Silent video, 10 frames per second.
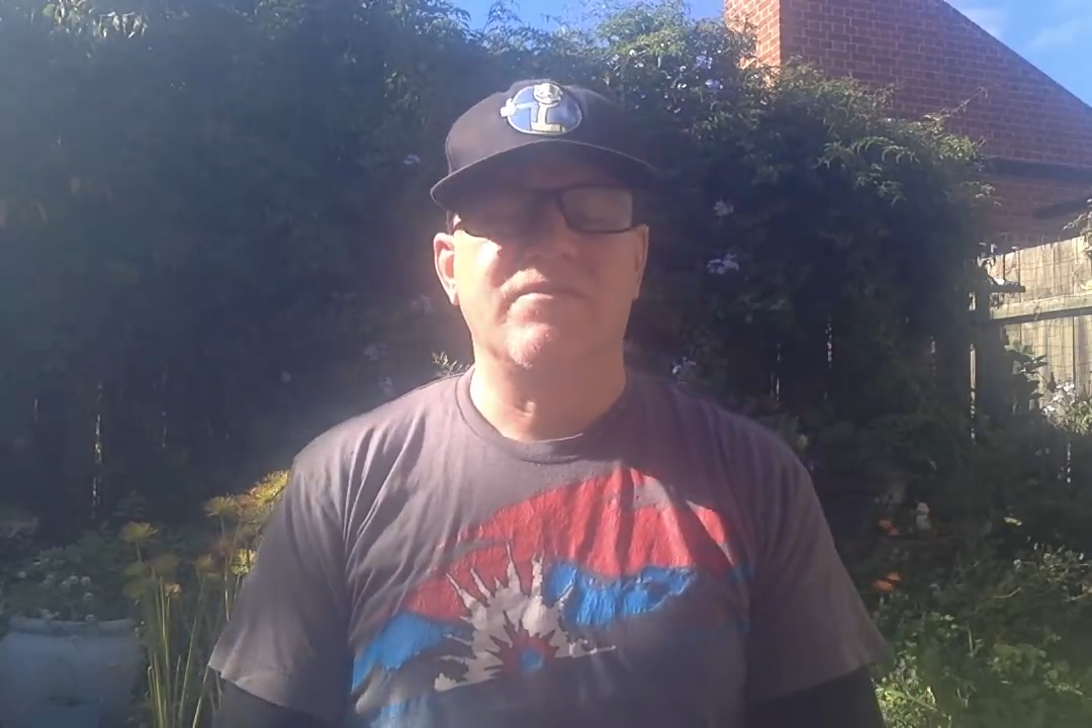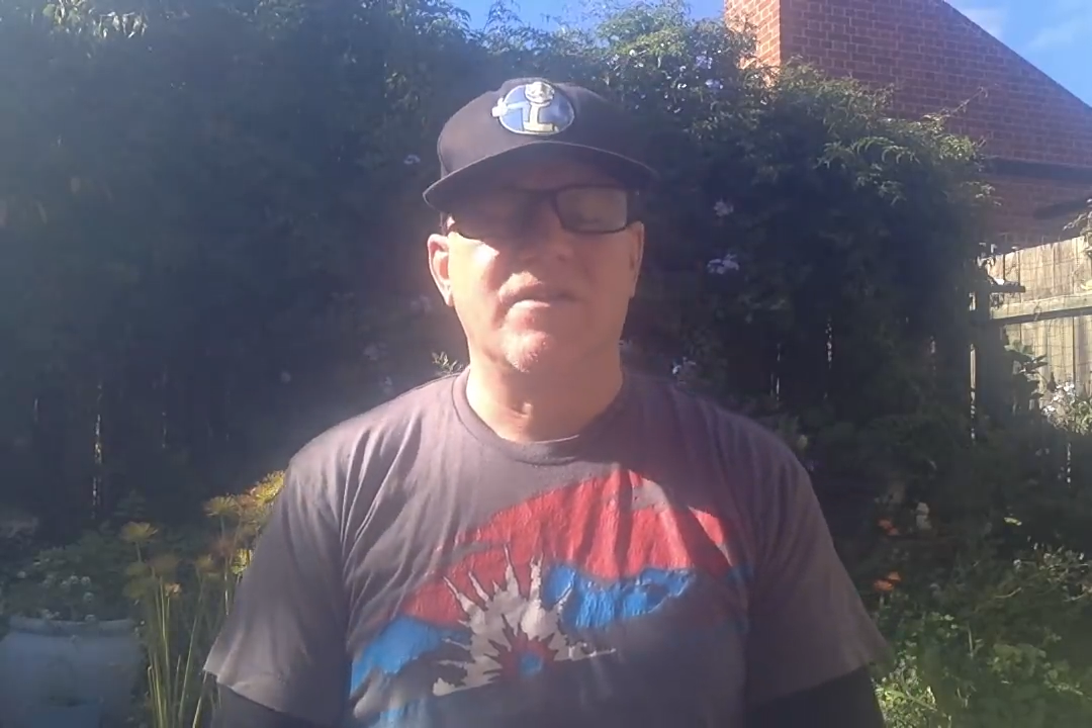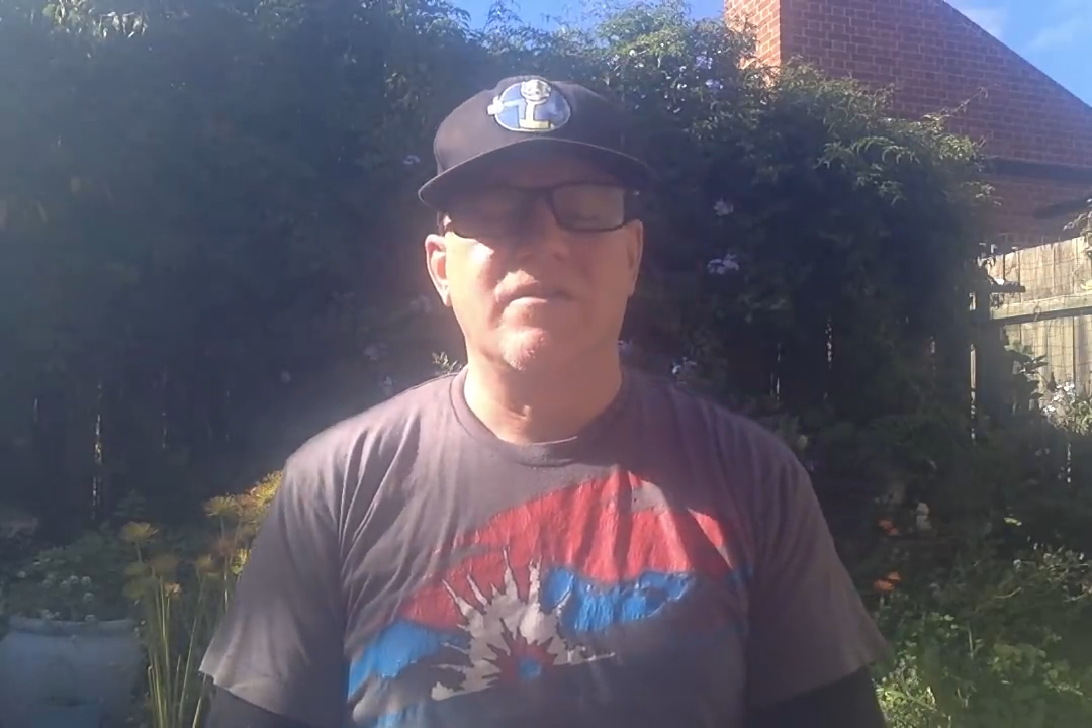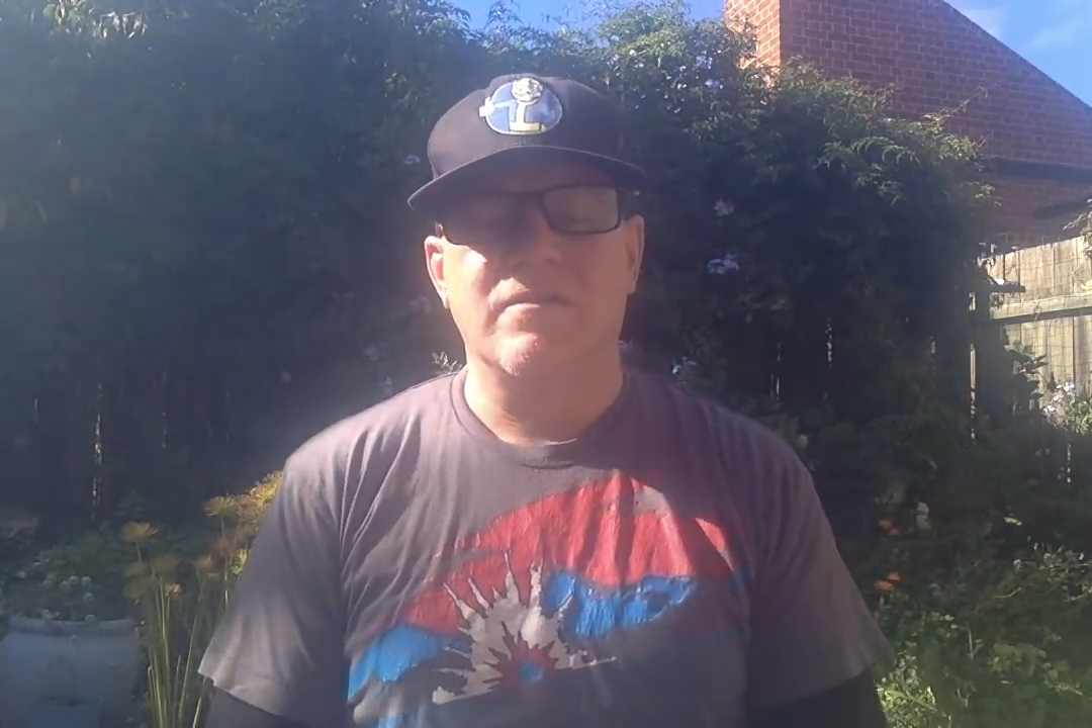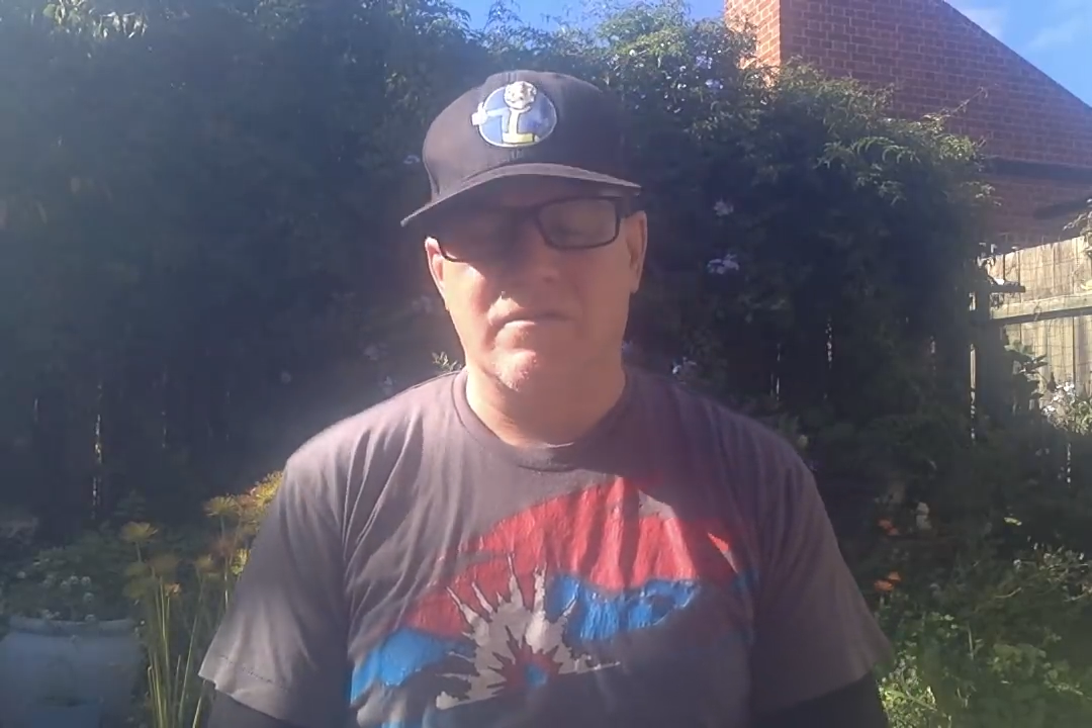And
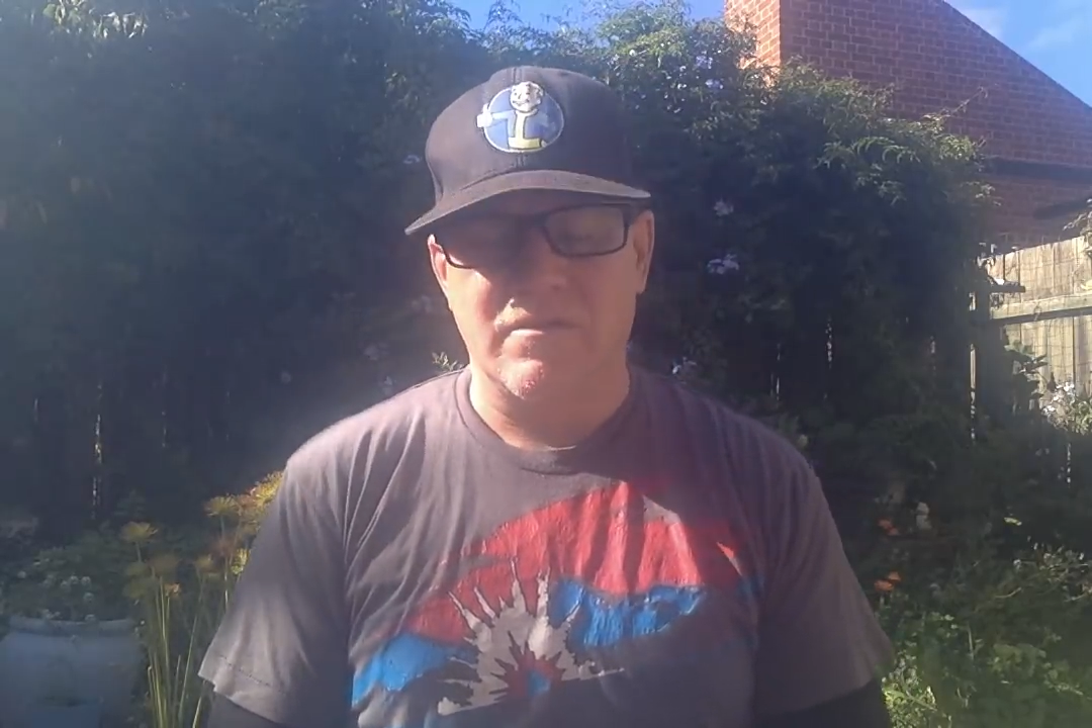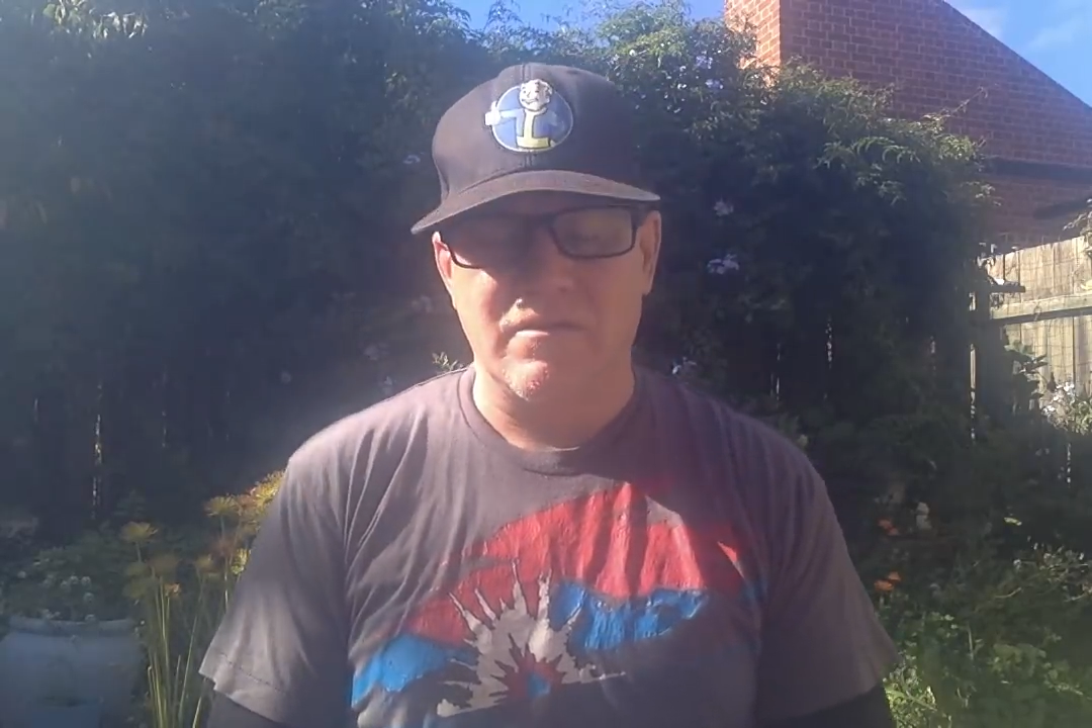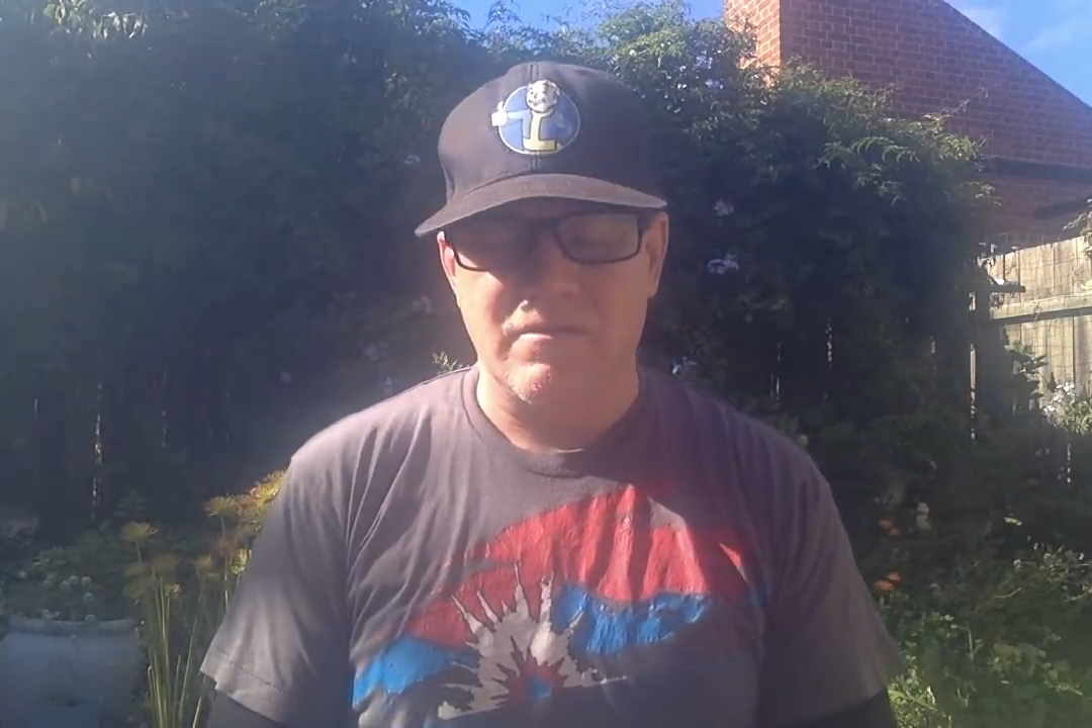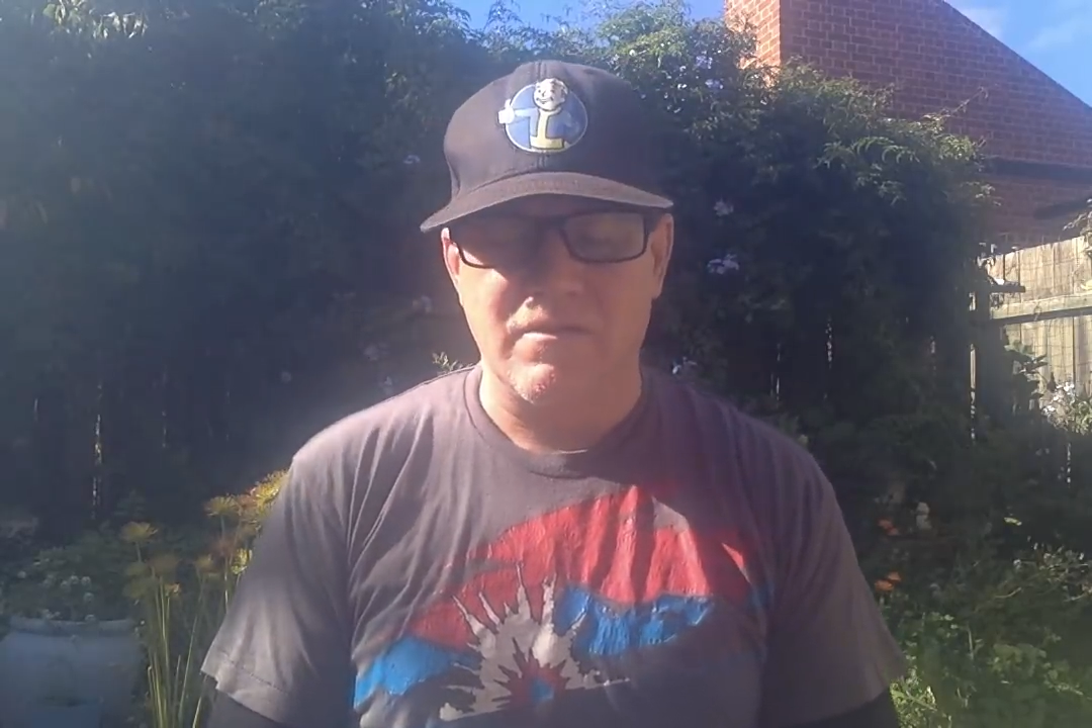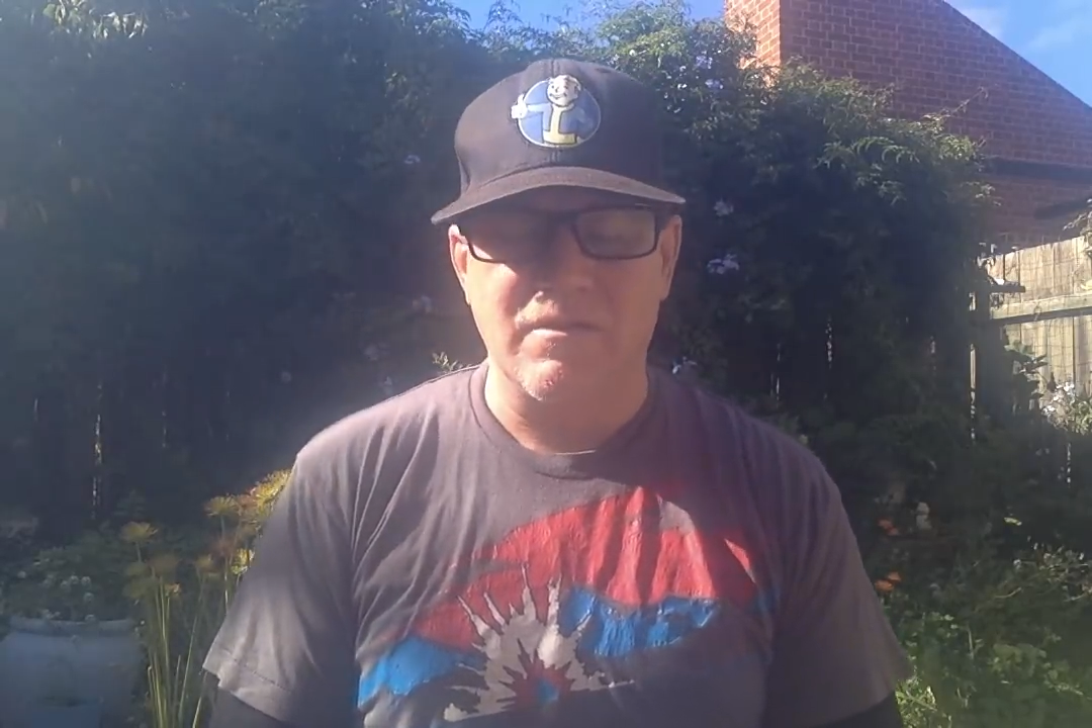
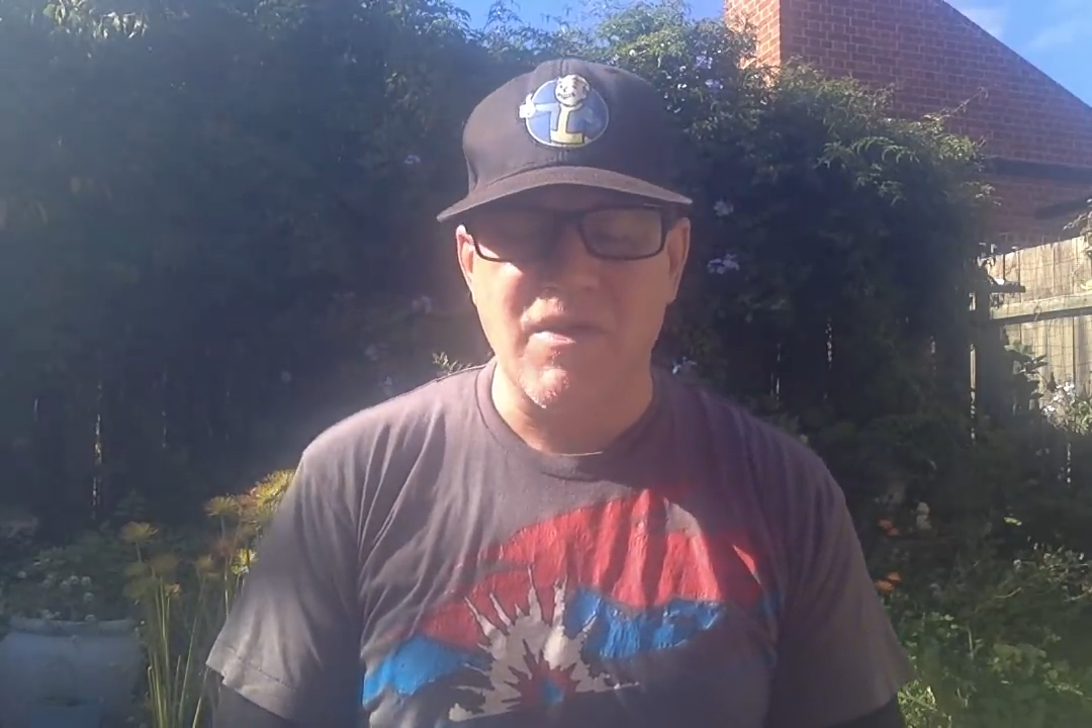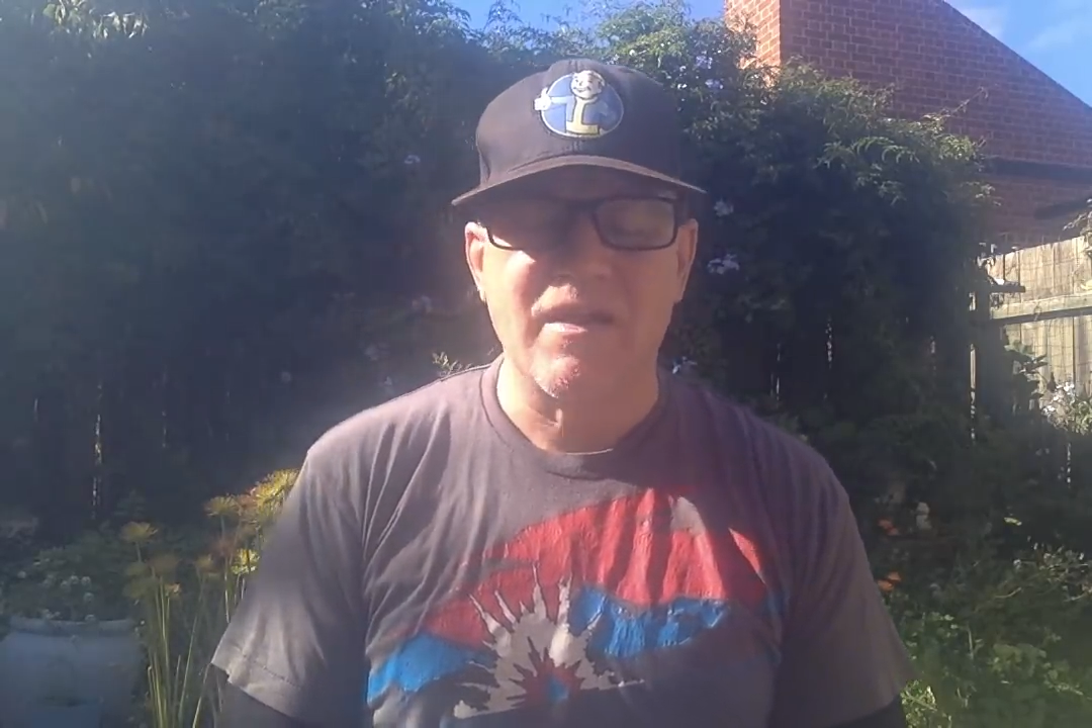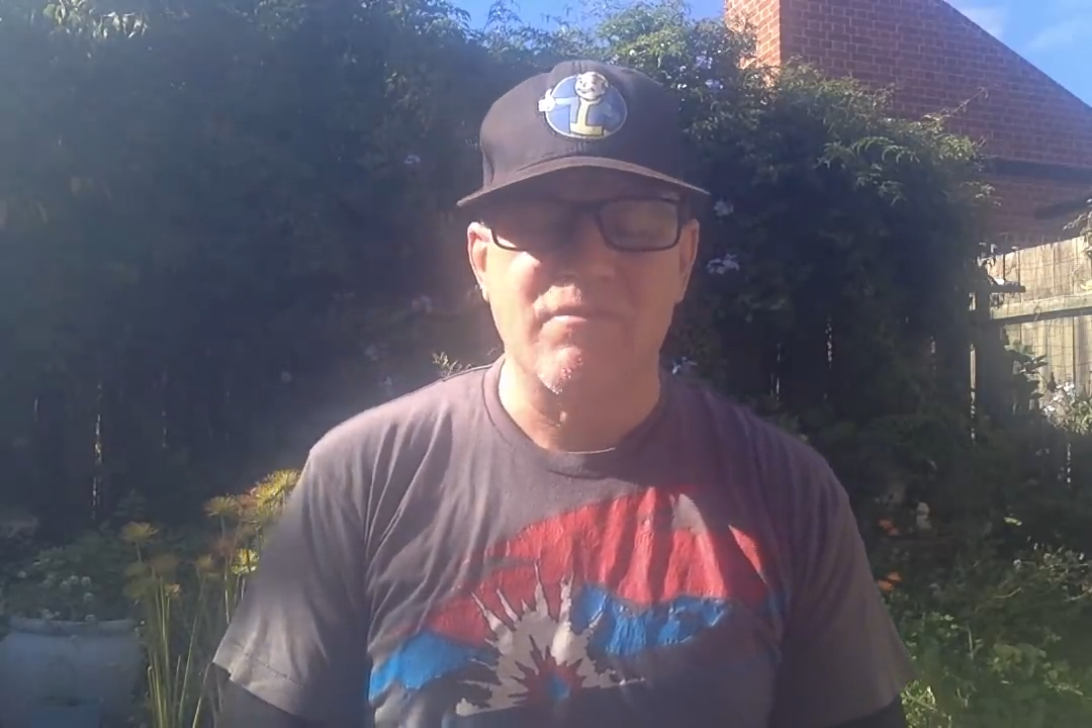my